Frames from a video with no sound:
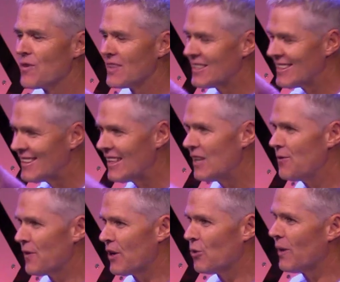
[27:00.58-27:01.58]
over the
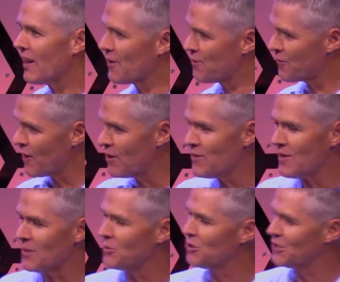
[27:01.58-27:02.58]
telephone when I phone
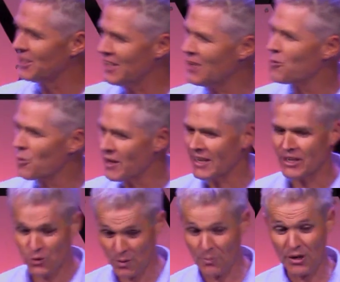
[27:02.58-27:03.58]
them to hear if we
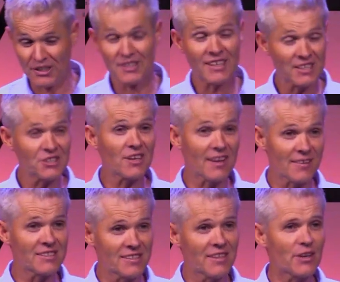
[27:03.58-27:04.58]
can do a presentation
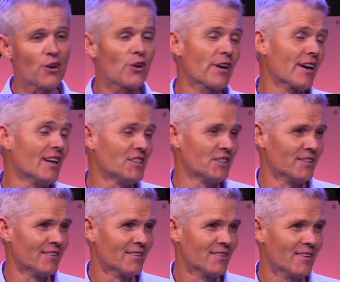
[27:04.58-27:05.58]
like this in their
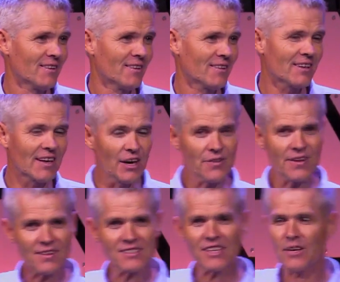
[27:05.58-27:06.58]
congregation. The guy on
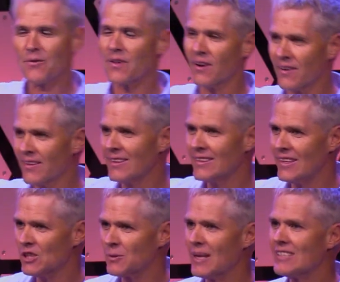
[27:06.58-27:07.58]
the other side of the line then
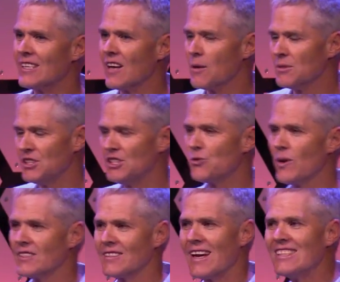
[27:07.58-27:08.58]
tells me, listen, I must just
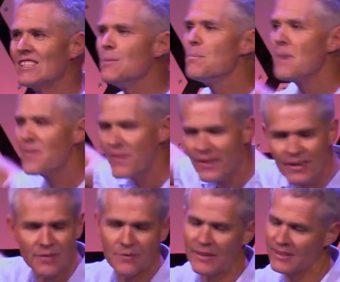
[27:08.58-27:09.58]
realize that's a
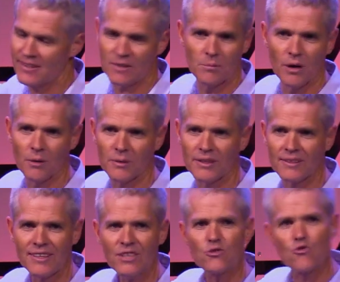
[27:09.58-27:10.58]
mythical event in the Bible.
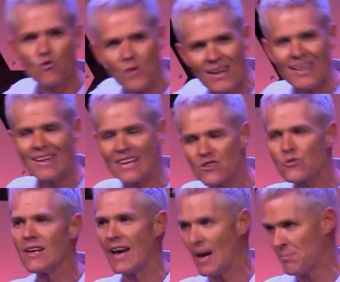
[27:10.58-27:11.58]
It didn't really
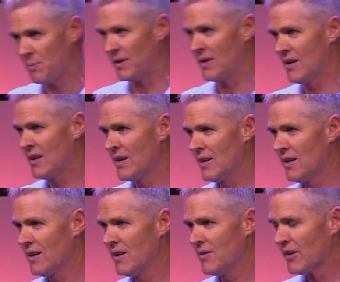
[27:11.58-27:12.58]
literally happen.
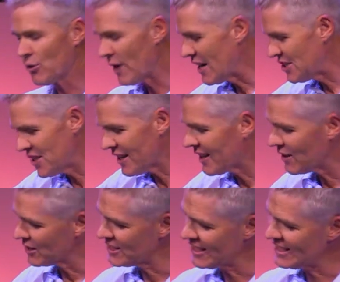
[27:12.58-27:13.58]
The creation account,